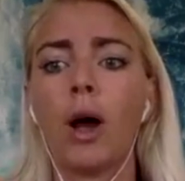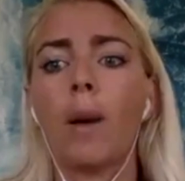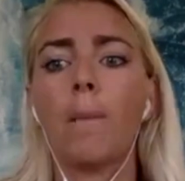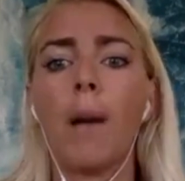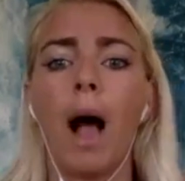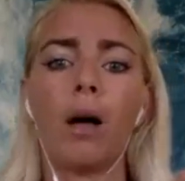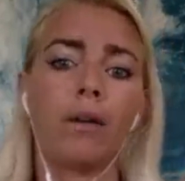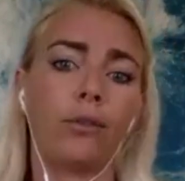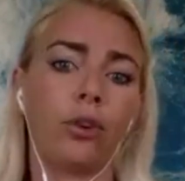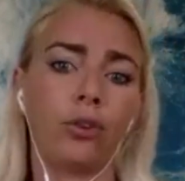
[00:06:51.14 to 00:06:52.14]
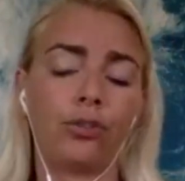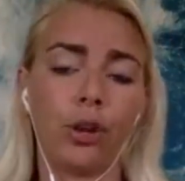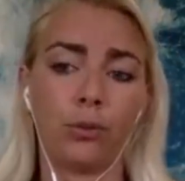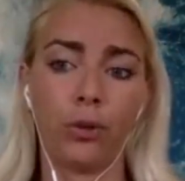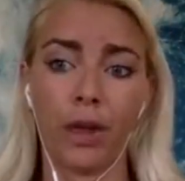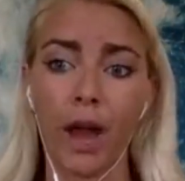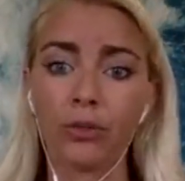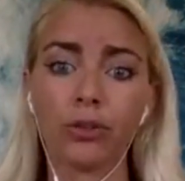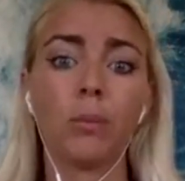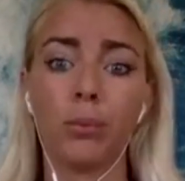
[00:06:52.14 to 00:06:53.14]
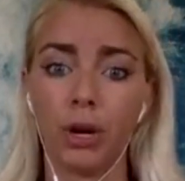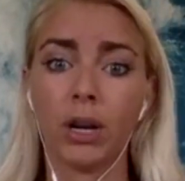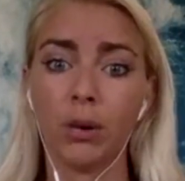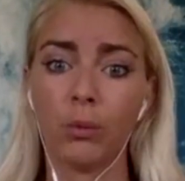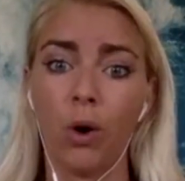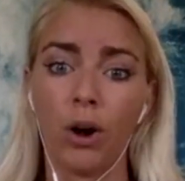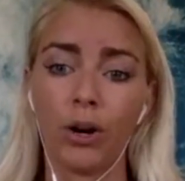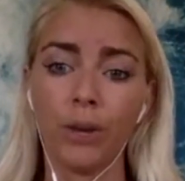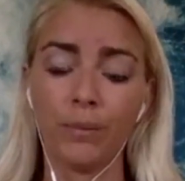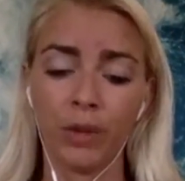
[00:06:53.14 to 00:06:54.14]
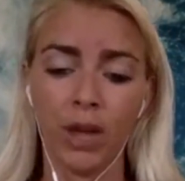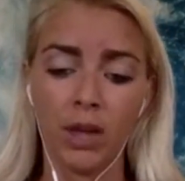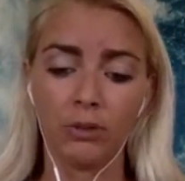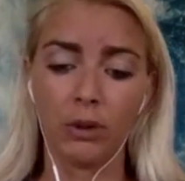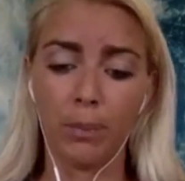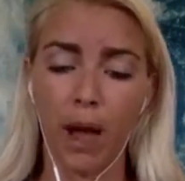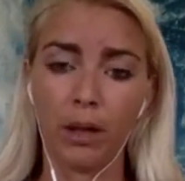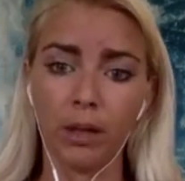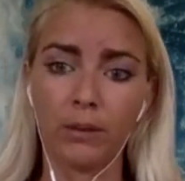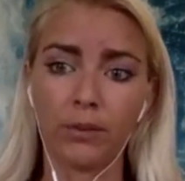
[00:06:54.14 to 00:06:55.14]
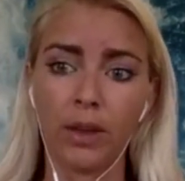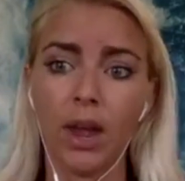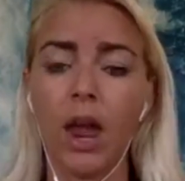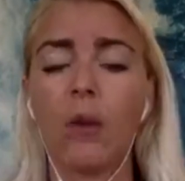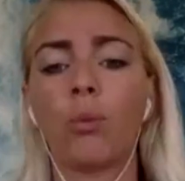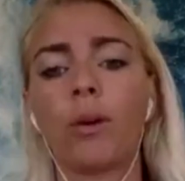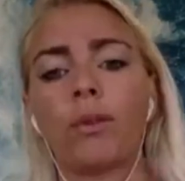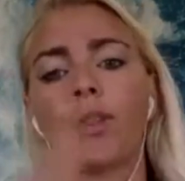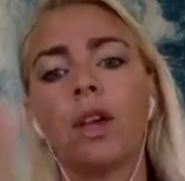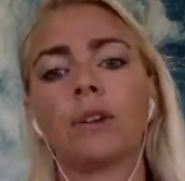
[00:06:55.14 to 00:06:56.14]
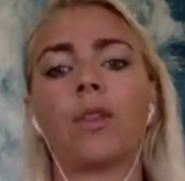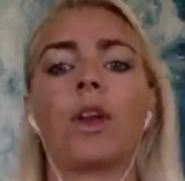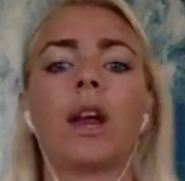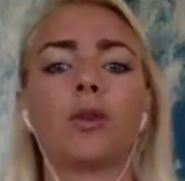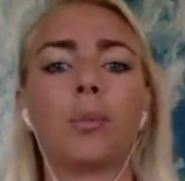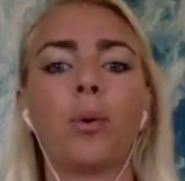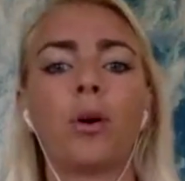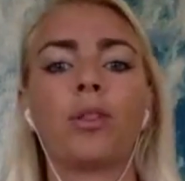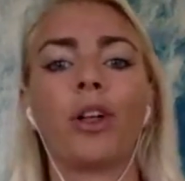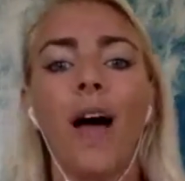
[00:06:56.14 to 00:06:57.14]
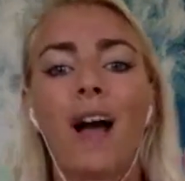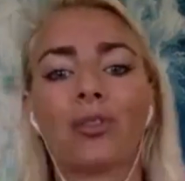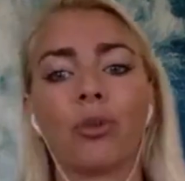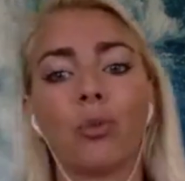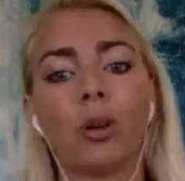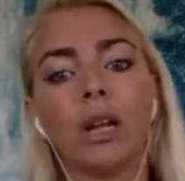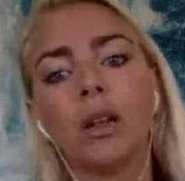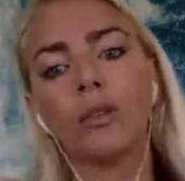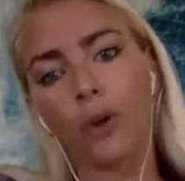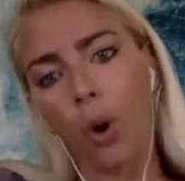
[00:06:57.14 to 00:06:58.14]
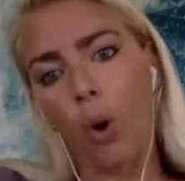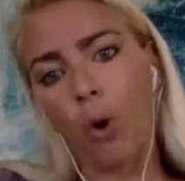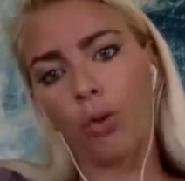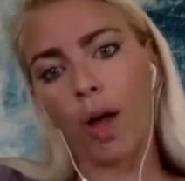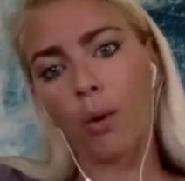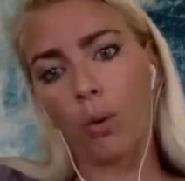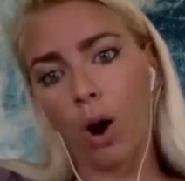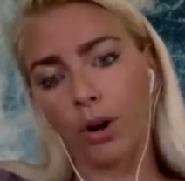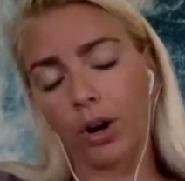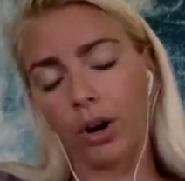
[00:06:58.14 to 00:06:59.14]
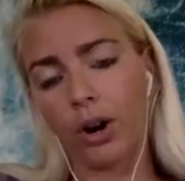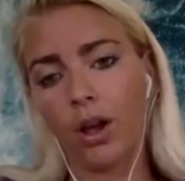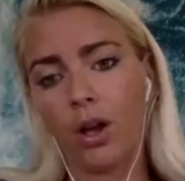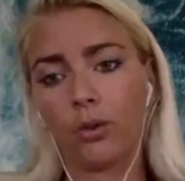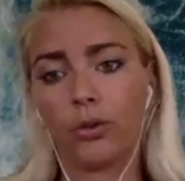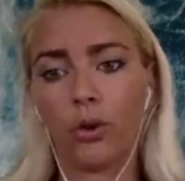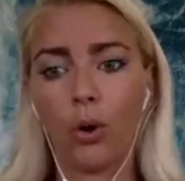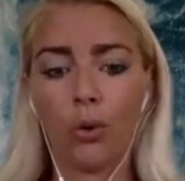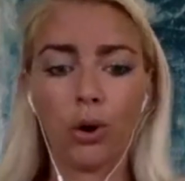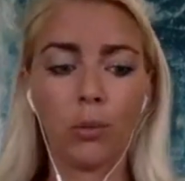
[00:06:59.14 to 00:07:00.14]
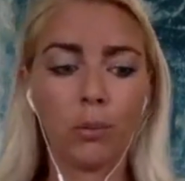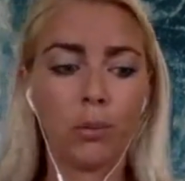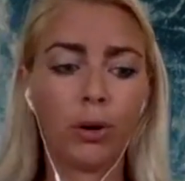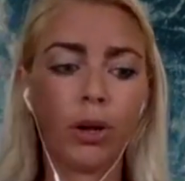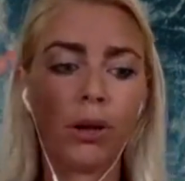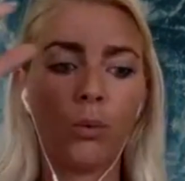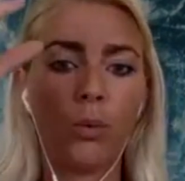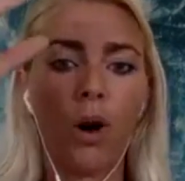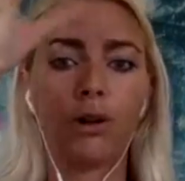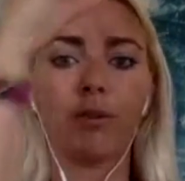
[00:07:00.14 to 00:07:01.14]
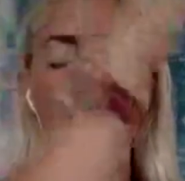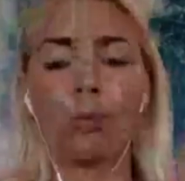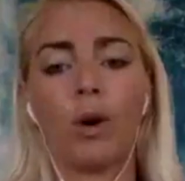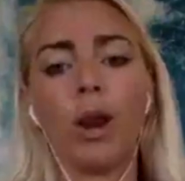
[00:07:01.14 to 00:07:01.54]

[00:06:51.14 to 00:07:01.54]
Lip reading: help balance their ship. So they actually bring in water to balance. And once they get to the next port, they'll actually release all that water. So they're putting water from one